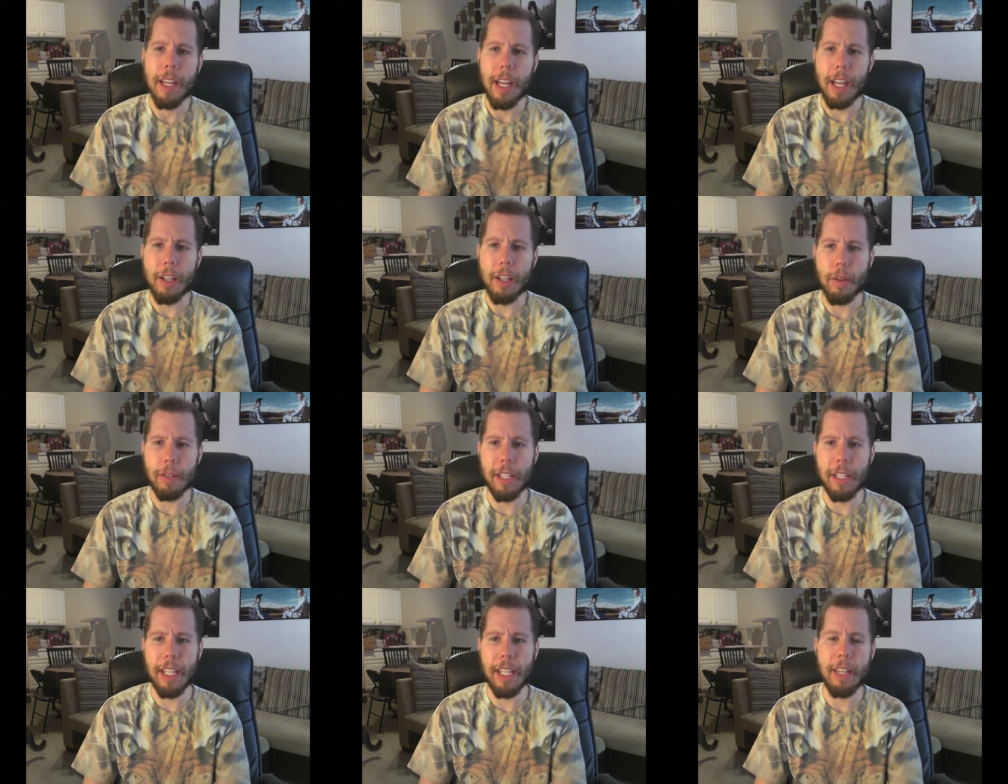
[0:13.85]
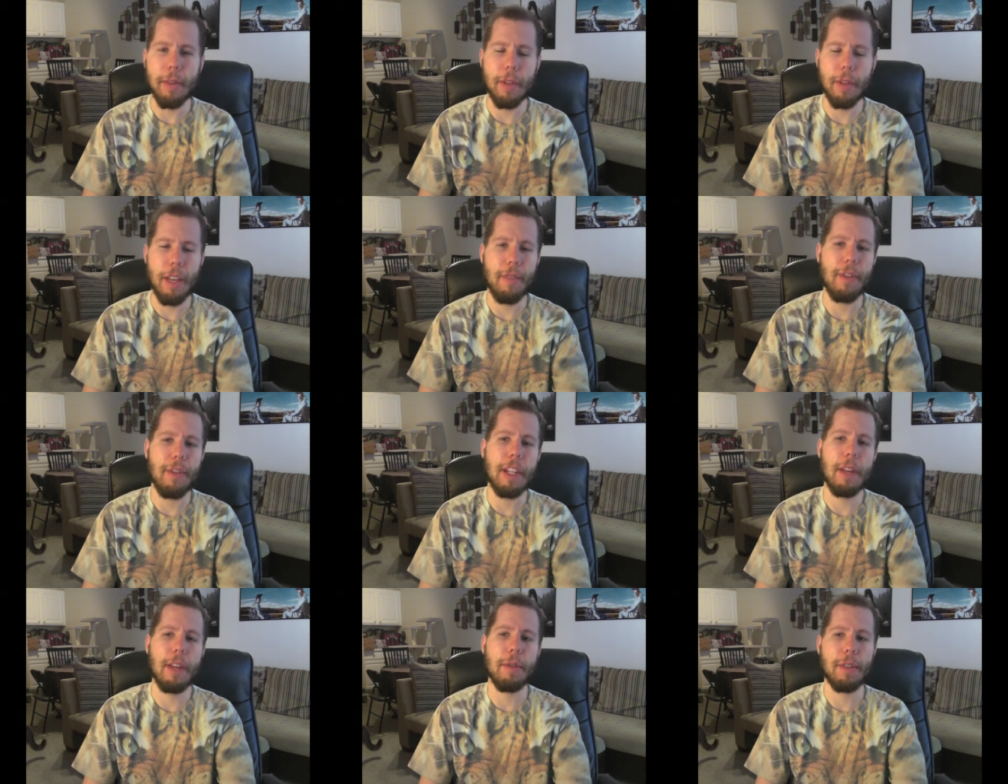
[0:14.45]
and NoDQ&A
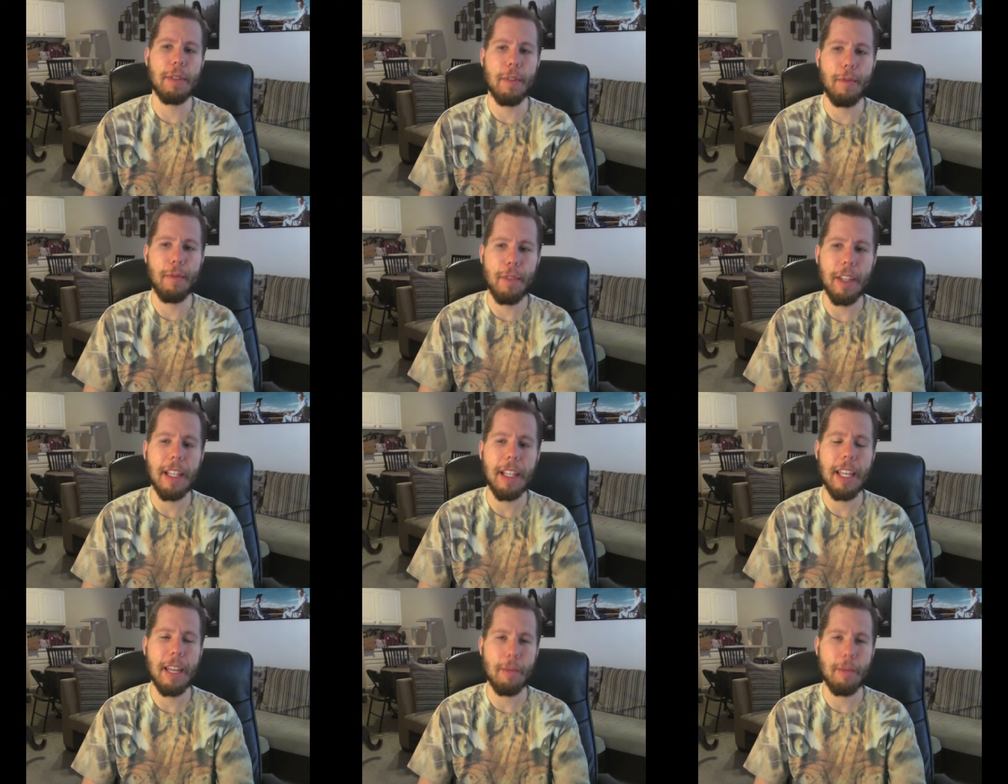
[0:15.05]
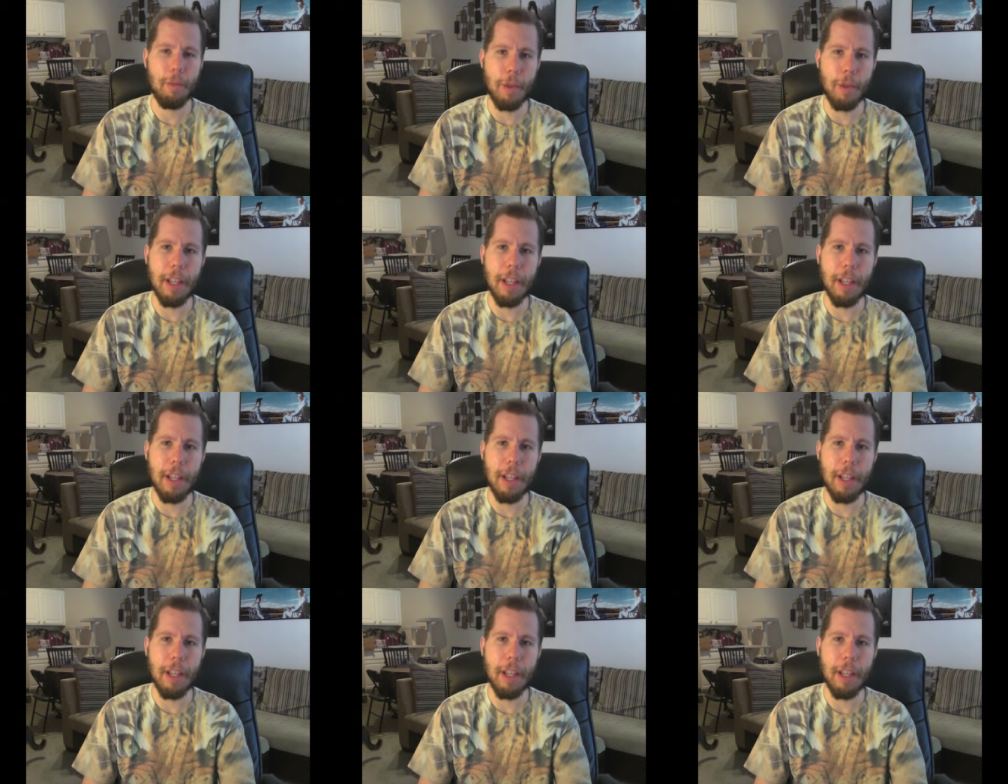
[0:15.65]
videos affiliate